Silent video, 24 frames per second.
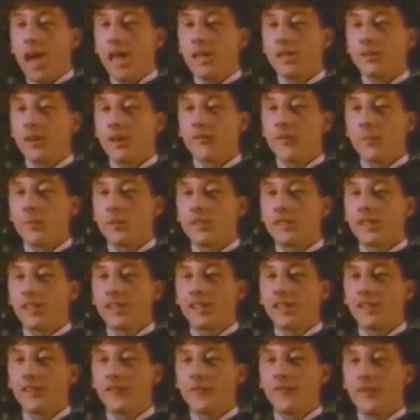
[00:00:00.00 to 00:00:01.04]
and you have a
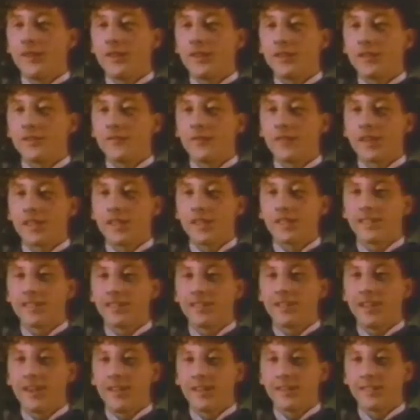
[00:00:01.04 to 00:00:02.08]
particular fondness for
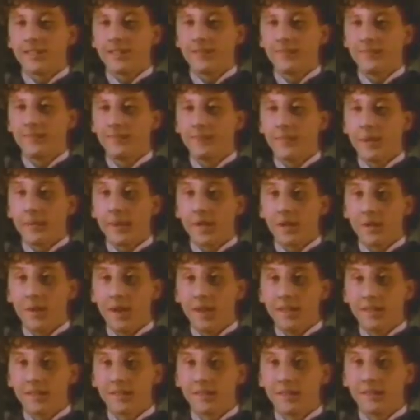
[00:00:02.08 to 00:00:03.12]
custard tarts. Am I
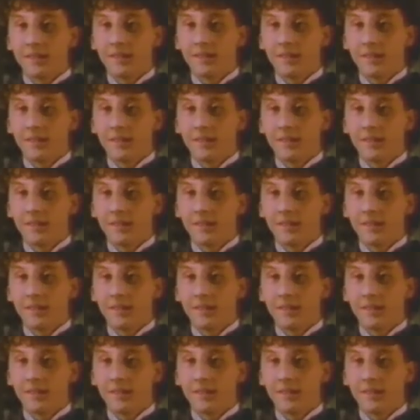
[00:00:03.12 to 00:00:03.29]
correct?